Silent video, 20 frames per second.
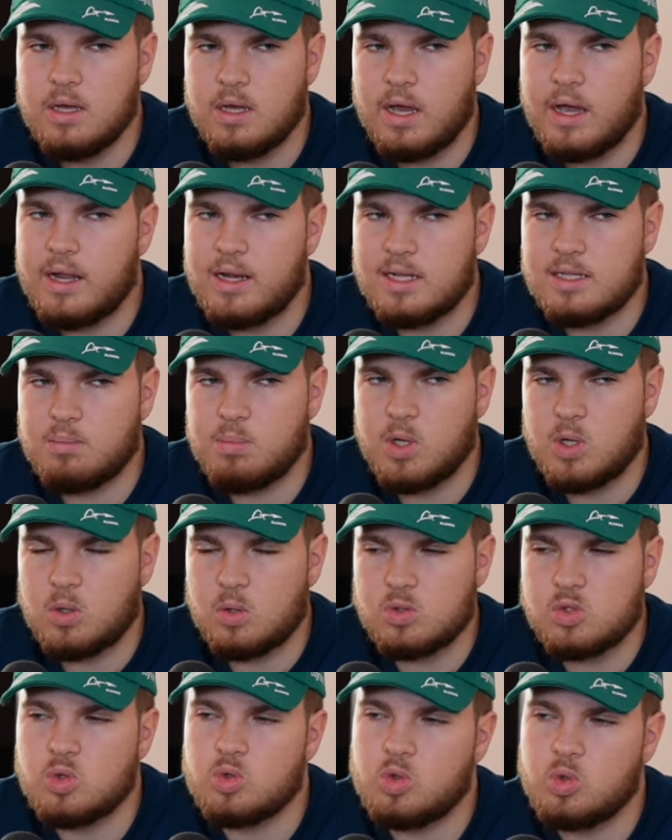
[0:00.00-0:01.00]
and let me
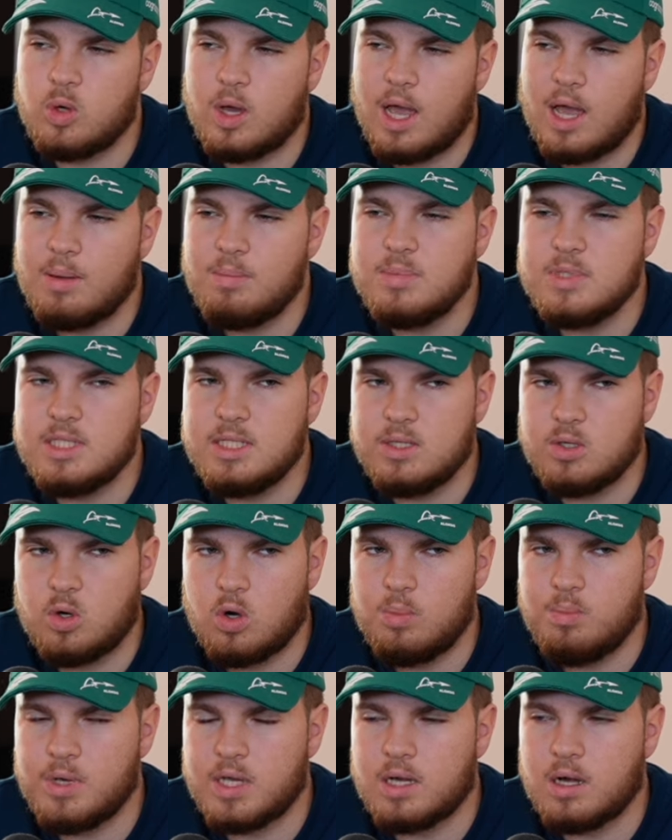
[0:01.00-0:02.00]
also do MD
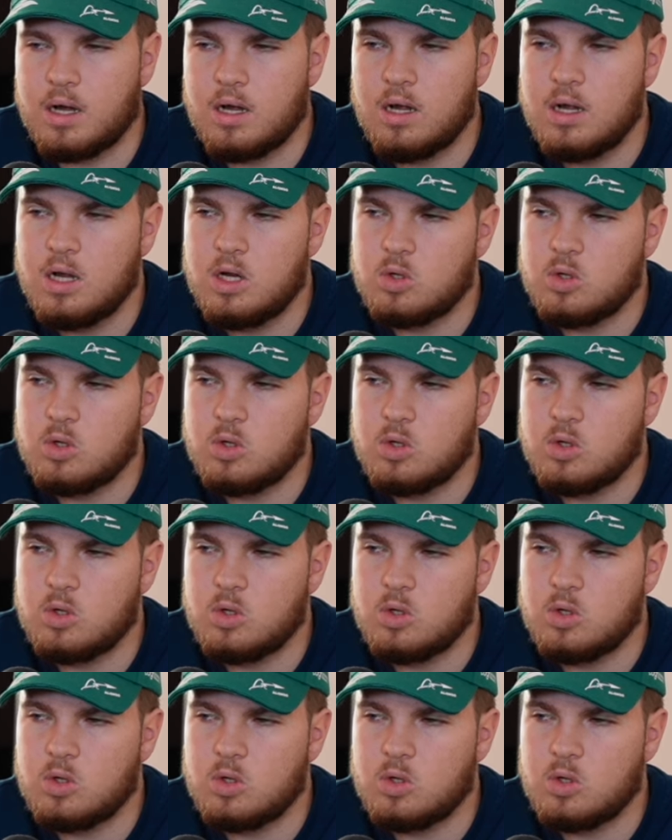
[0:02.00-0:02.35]
or bigger,